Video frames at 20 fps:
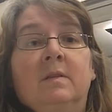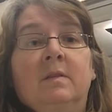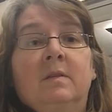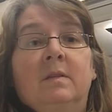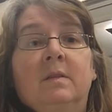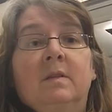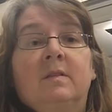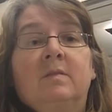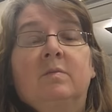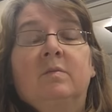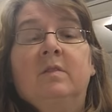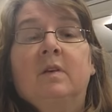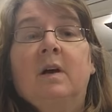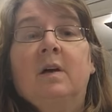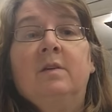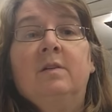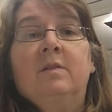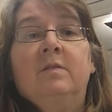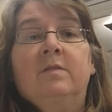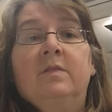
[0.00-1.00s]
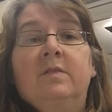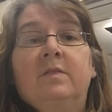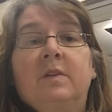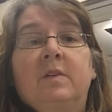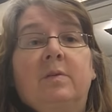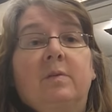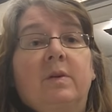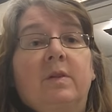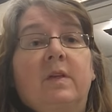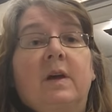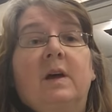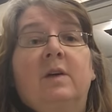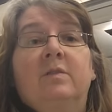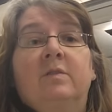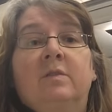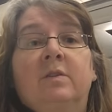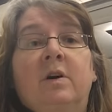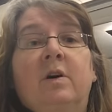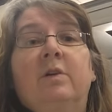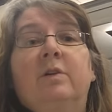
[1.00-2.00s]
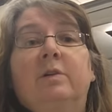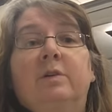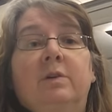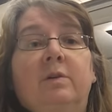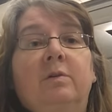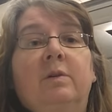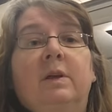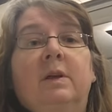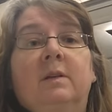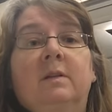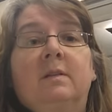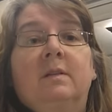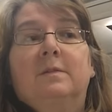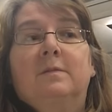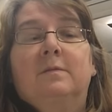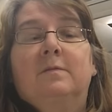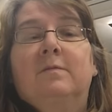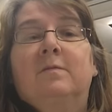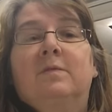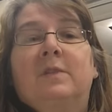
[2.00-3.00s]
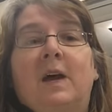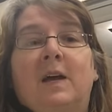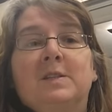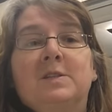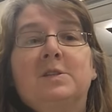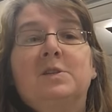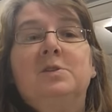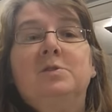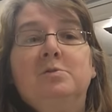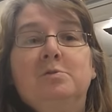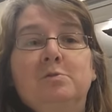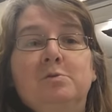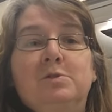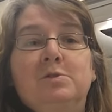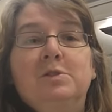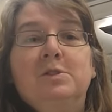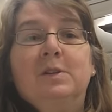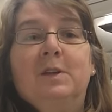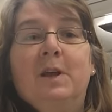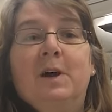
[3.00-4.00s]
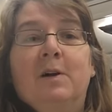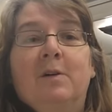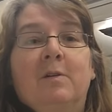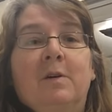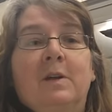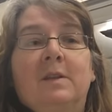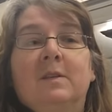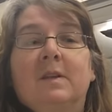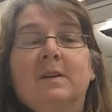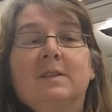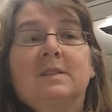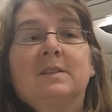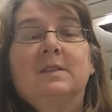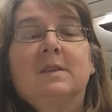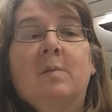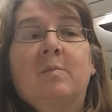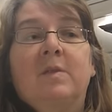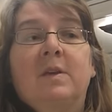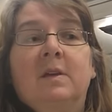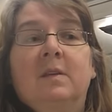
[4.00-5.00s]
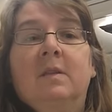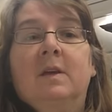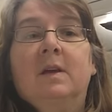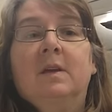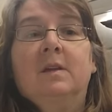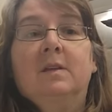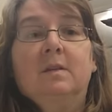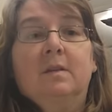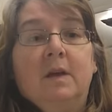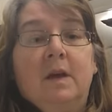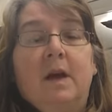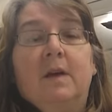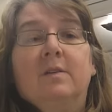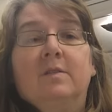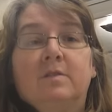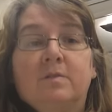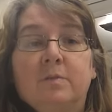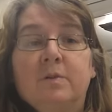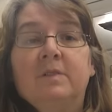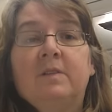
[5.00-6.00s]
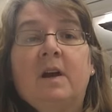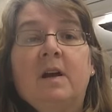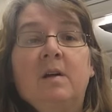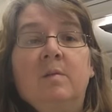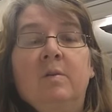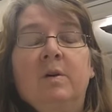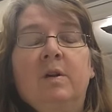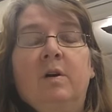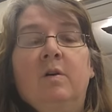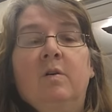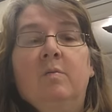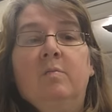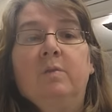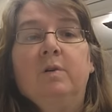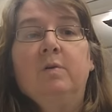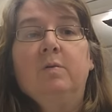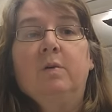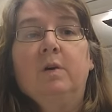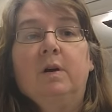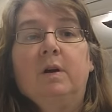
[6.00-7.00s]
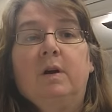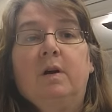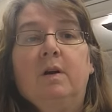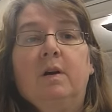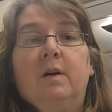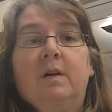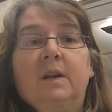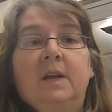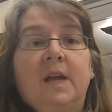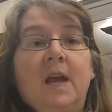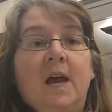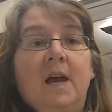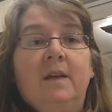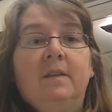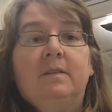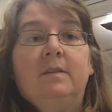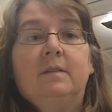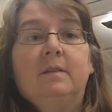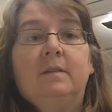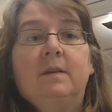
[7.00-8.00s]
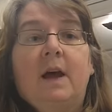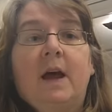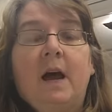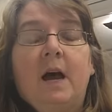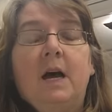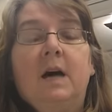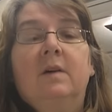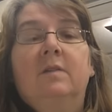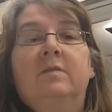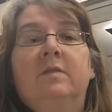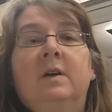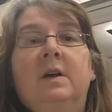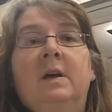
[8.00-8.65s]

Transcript: This was a $153,000 unit. That's huge, you know, and that's something that as a retirement home, you work hard to get, to have.